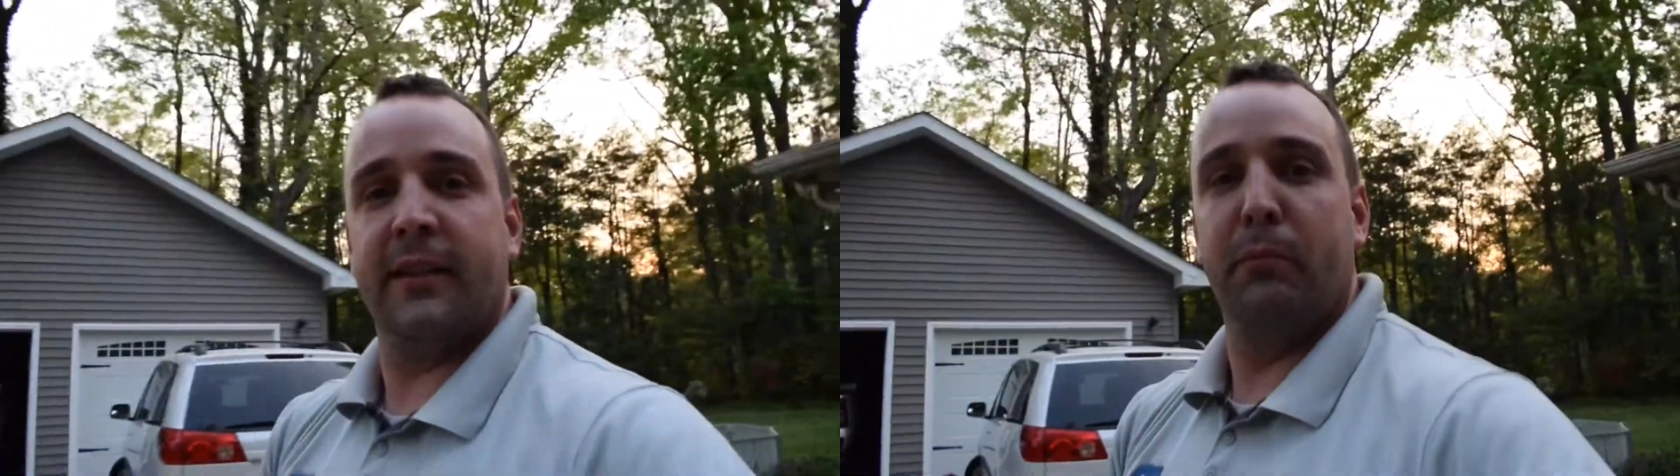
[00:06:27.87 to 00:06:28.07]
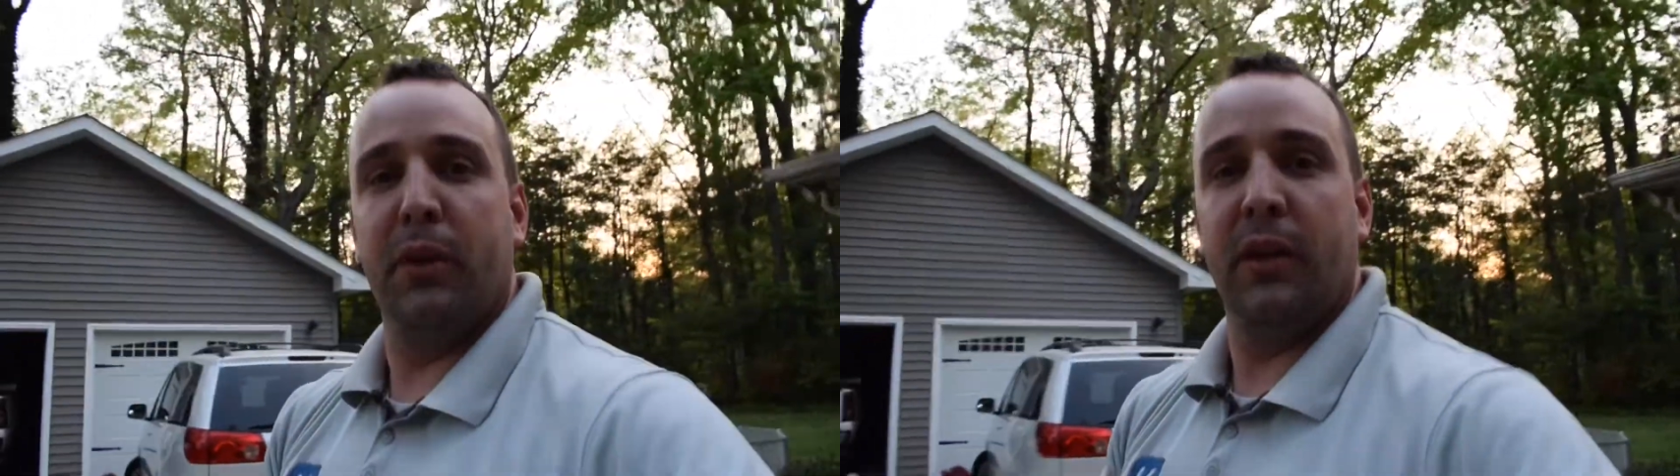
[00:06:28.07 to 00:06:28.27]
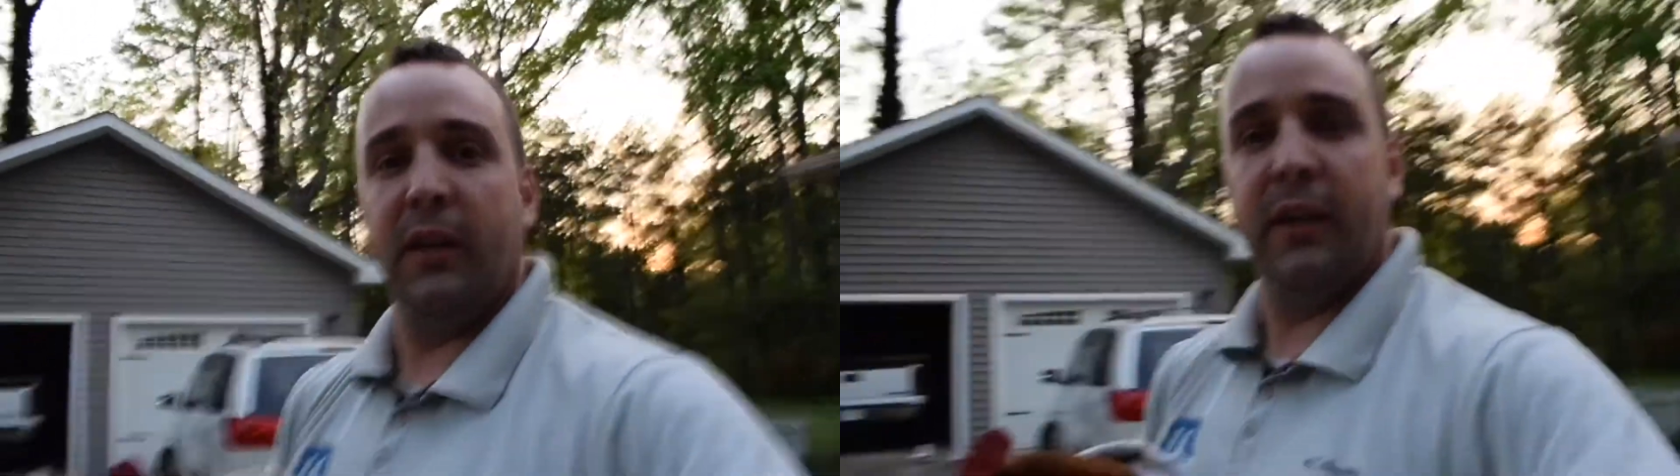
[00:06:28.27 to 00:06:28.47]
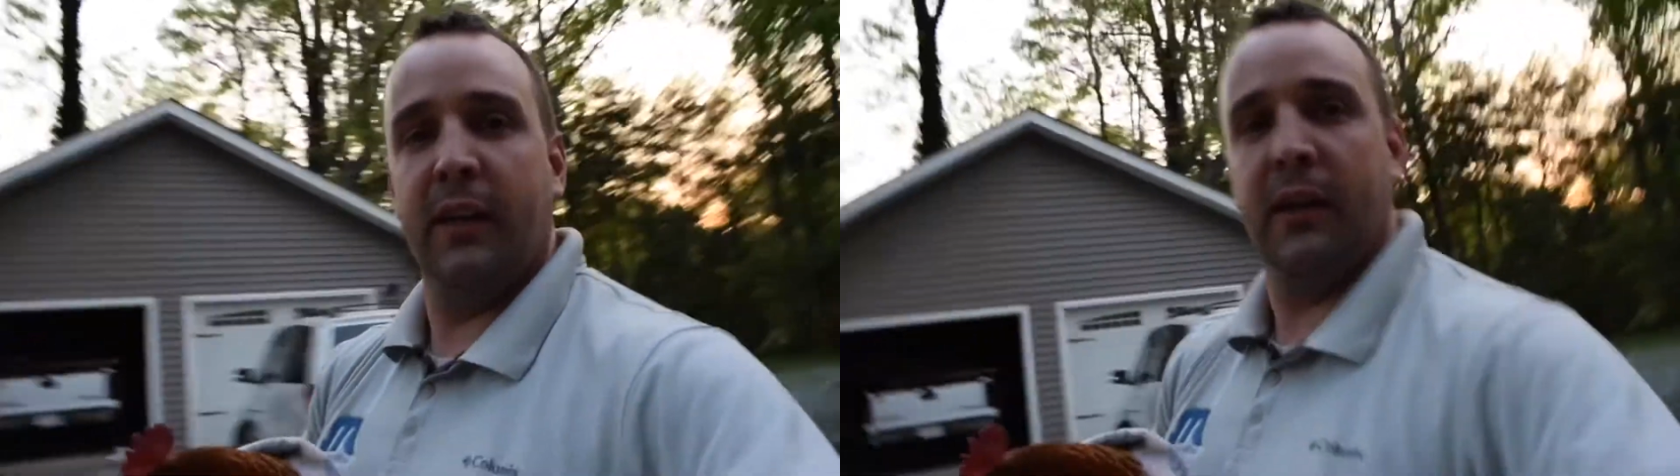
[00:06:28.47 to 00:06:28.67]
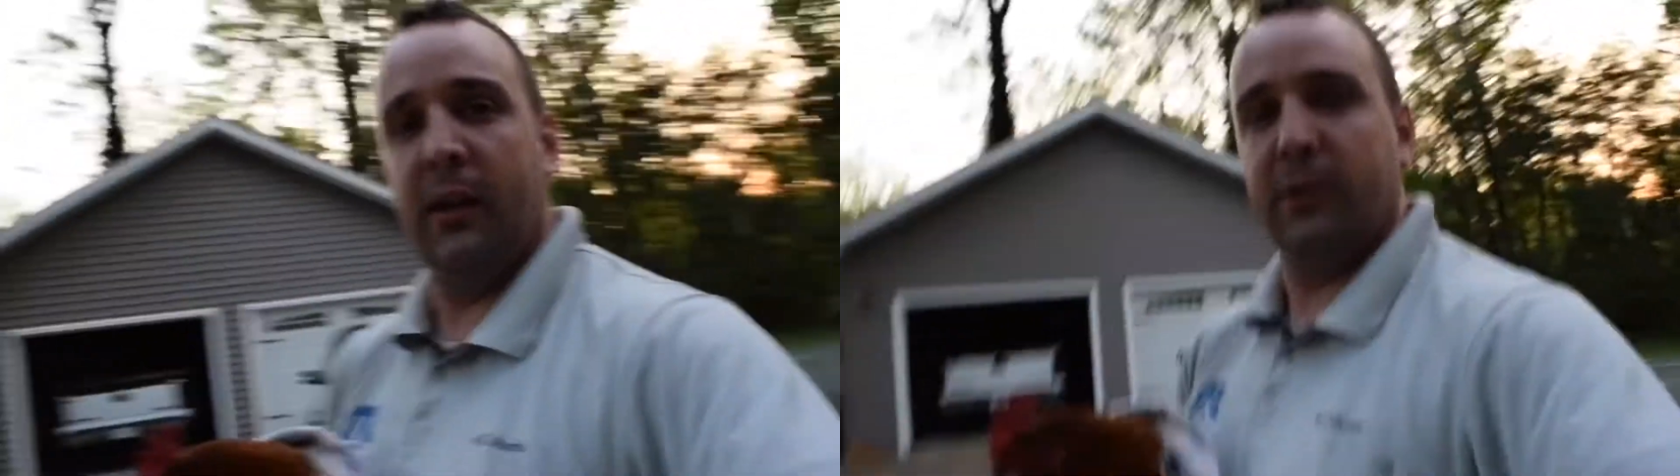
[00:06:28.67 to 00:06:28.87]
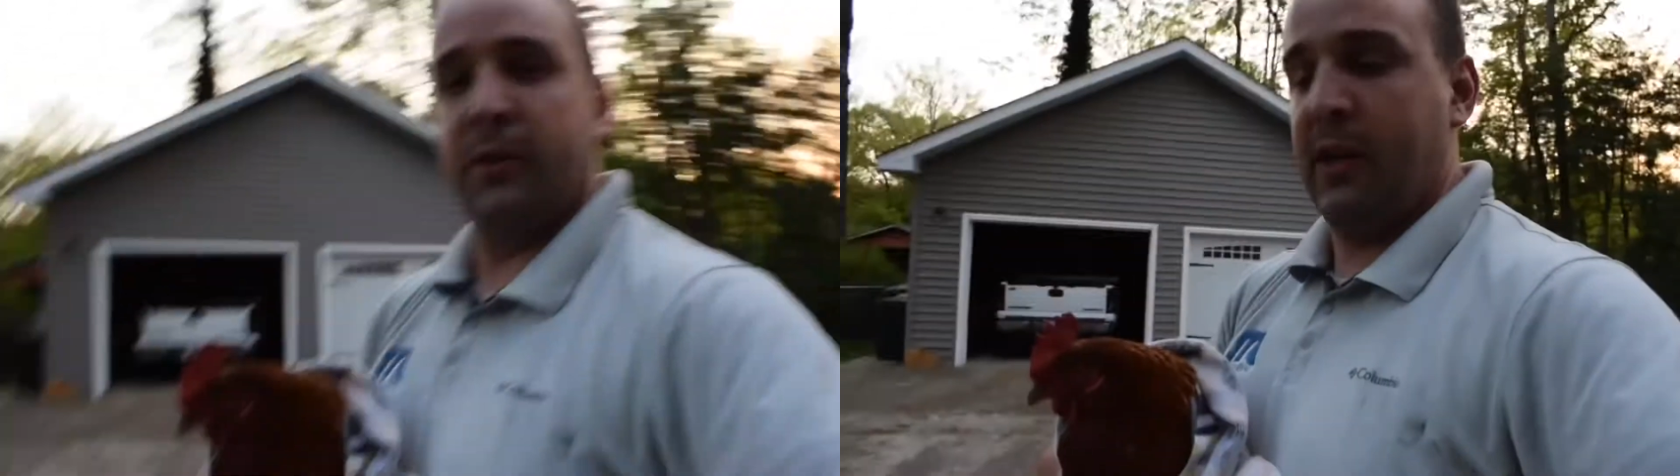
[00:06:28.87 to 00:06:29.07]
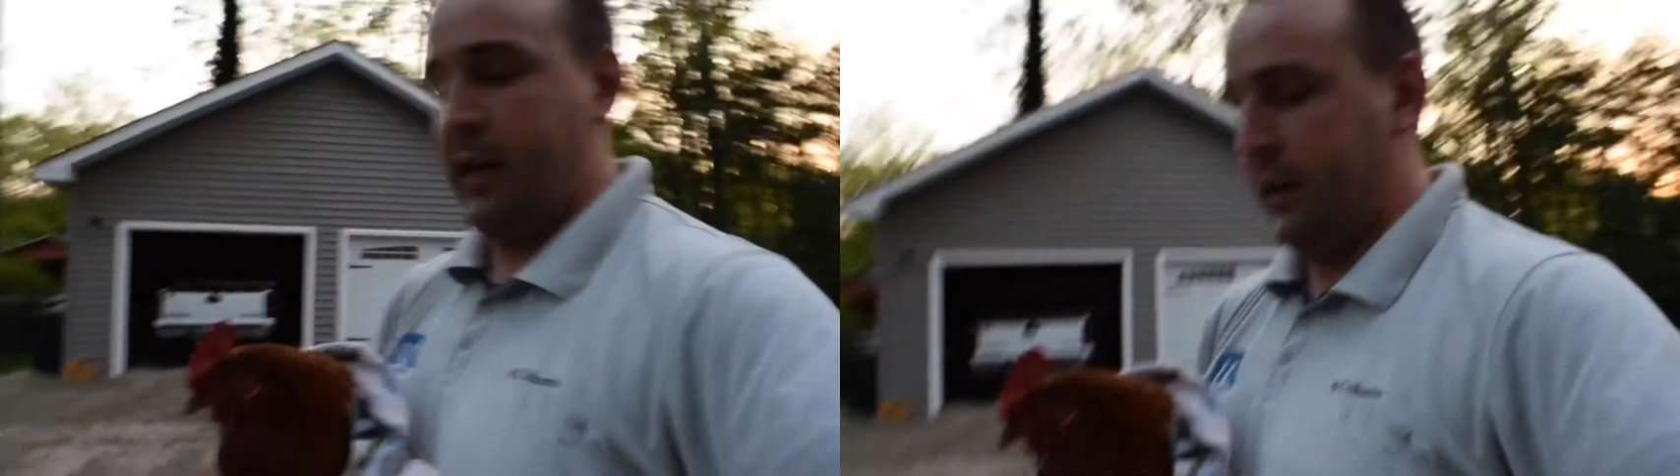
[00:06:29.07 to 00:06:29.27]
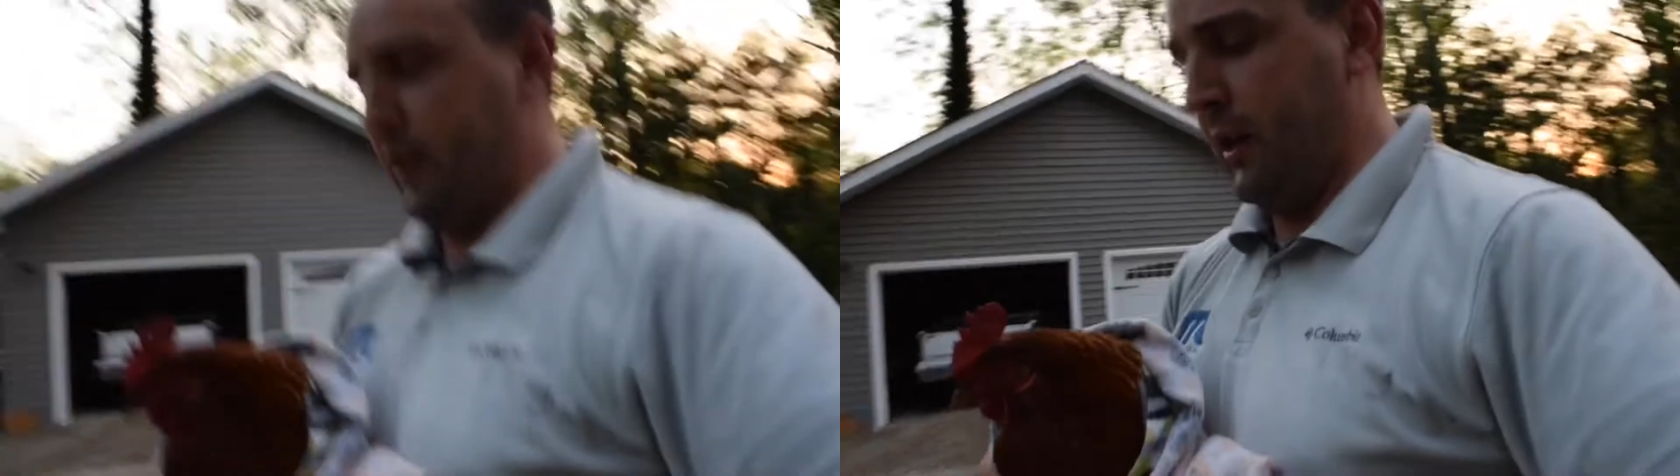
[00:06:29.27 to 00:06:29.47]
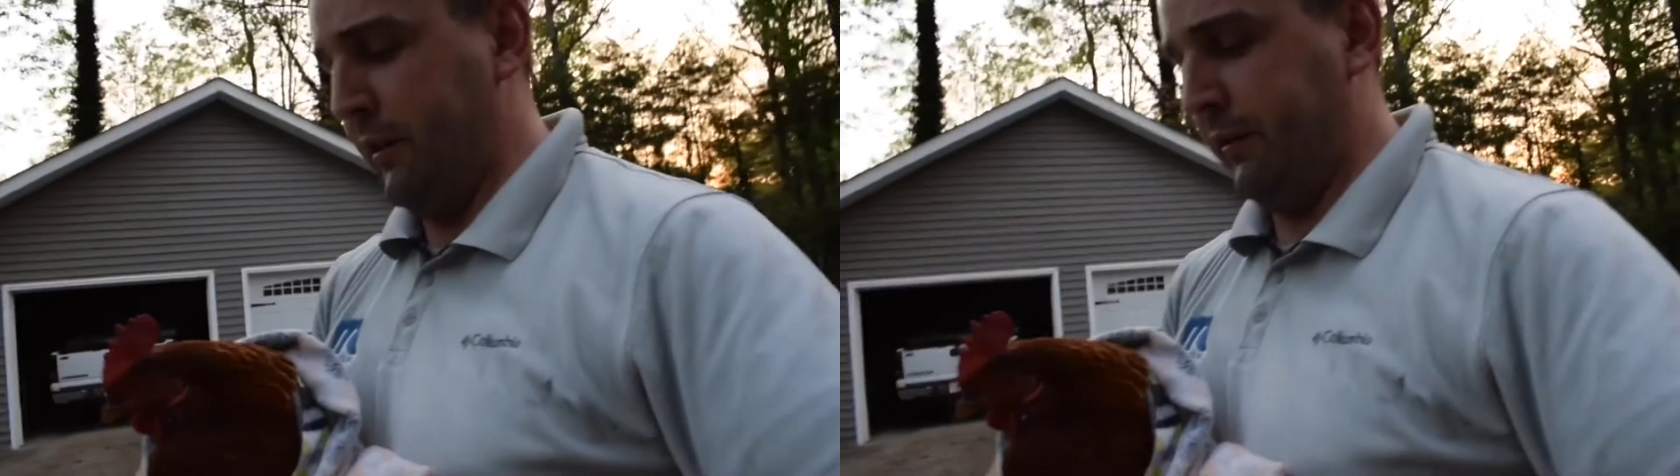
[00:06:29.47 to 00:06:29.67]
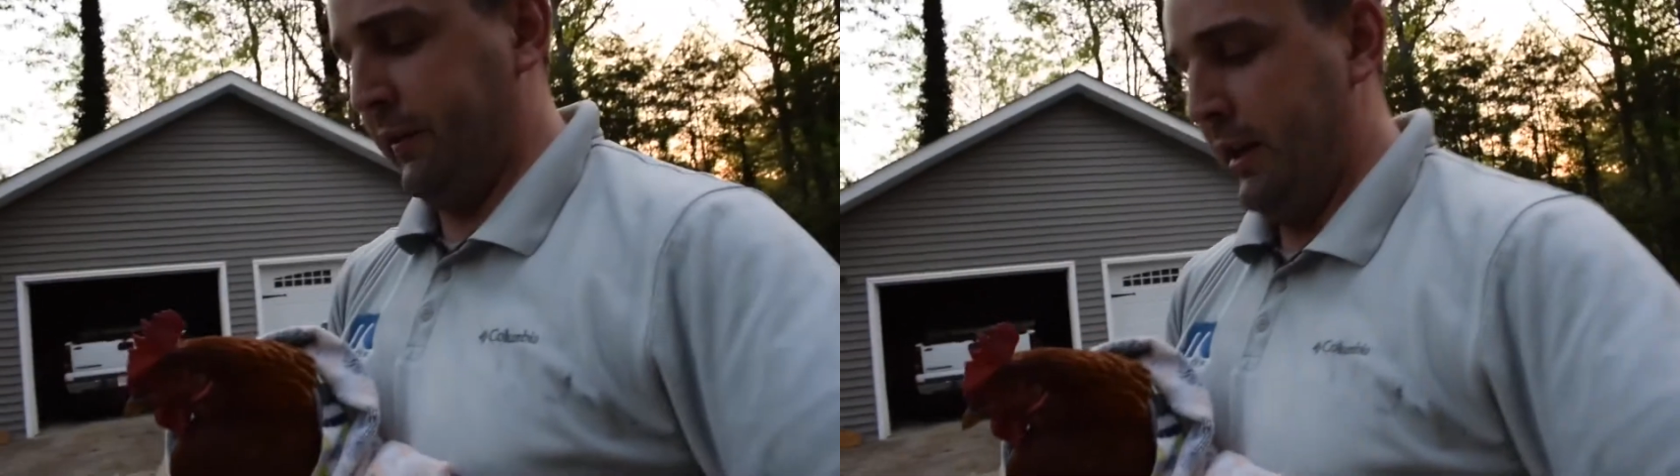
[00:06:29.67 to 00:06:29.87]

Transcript: bird all dried off